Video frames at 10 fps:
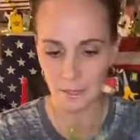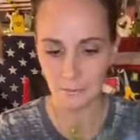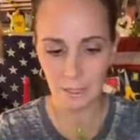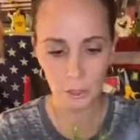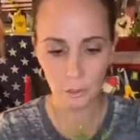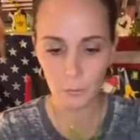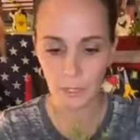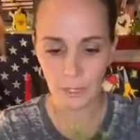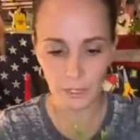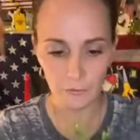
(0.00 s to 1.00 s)
And I'm not
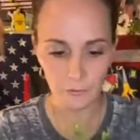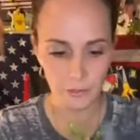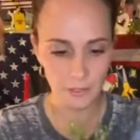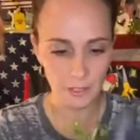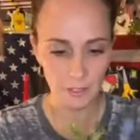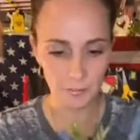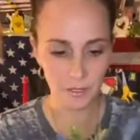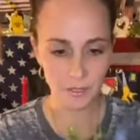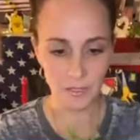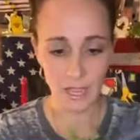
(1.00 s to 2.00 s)
gluing any of this in
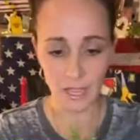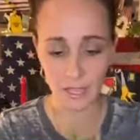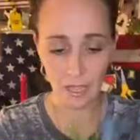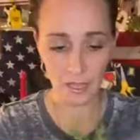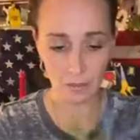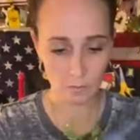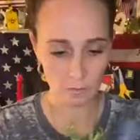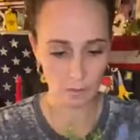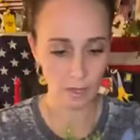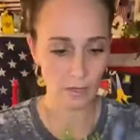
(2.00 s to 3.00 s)
because I
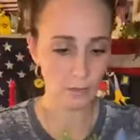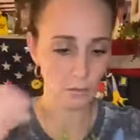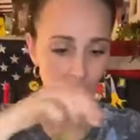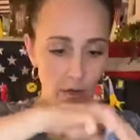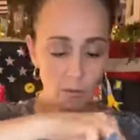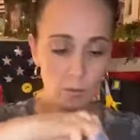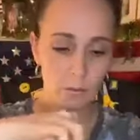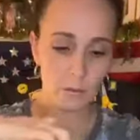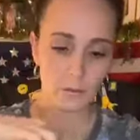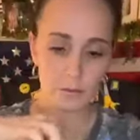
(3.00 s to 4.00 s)
don't
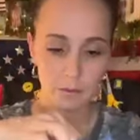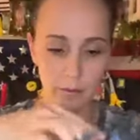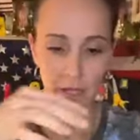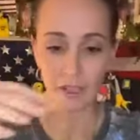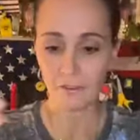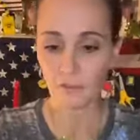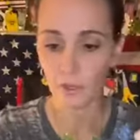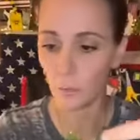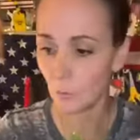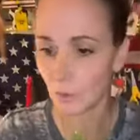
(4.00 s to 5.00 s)
know. I haven't
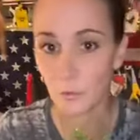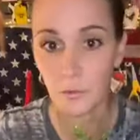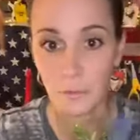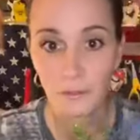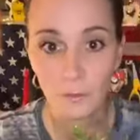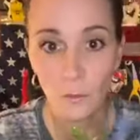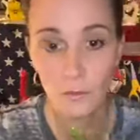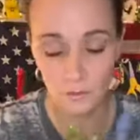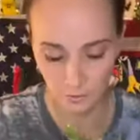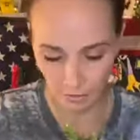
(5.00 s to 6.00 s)
really worked with my
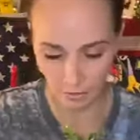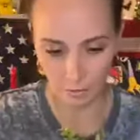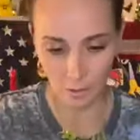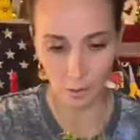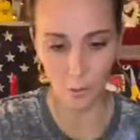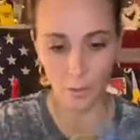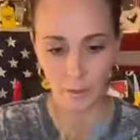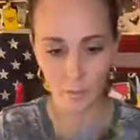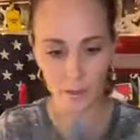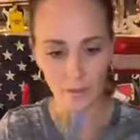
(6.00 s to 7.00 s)
florals in
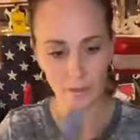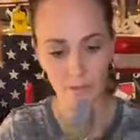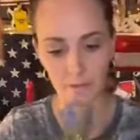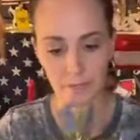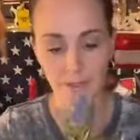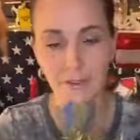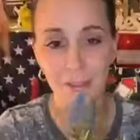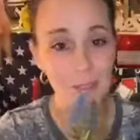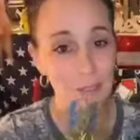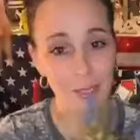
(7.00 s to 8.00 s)
quite a while.
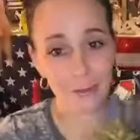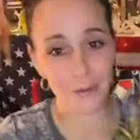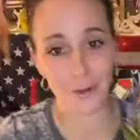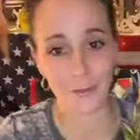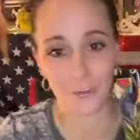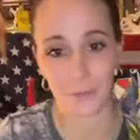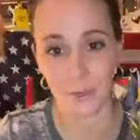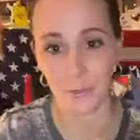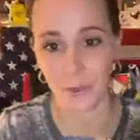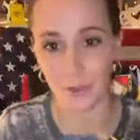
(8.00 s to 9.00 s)
So I don't know if I'm
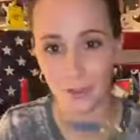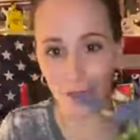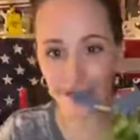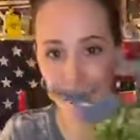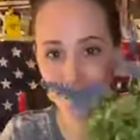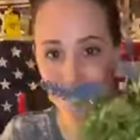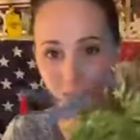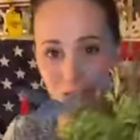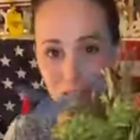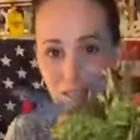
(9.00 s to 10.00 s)
going to want to
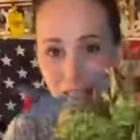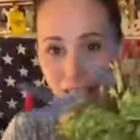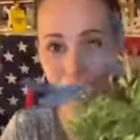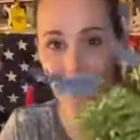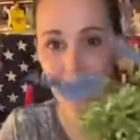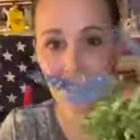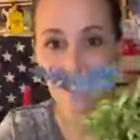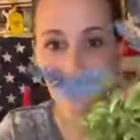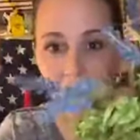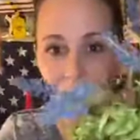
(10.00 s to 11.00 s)
change
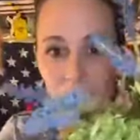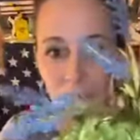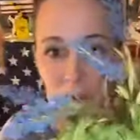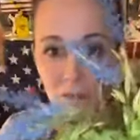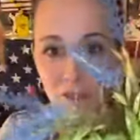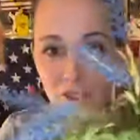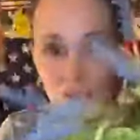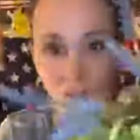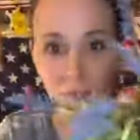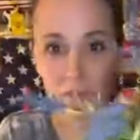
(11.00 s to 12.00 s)
anything. So now we've just
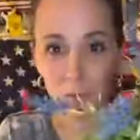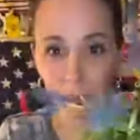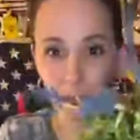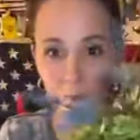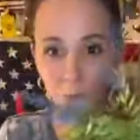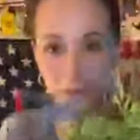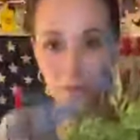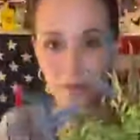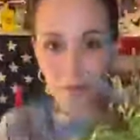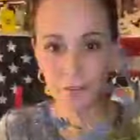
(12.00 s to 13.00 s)
got a little blue
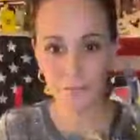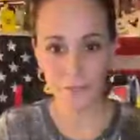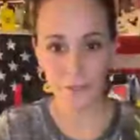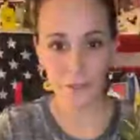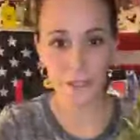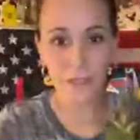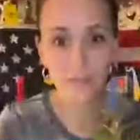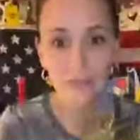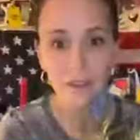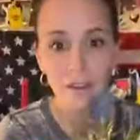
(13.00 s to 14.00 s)
filling
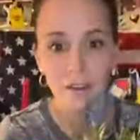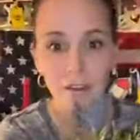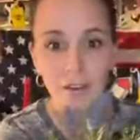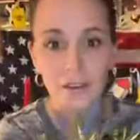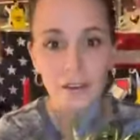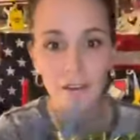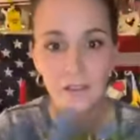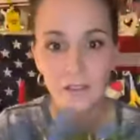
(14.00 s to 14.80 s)
in there.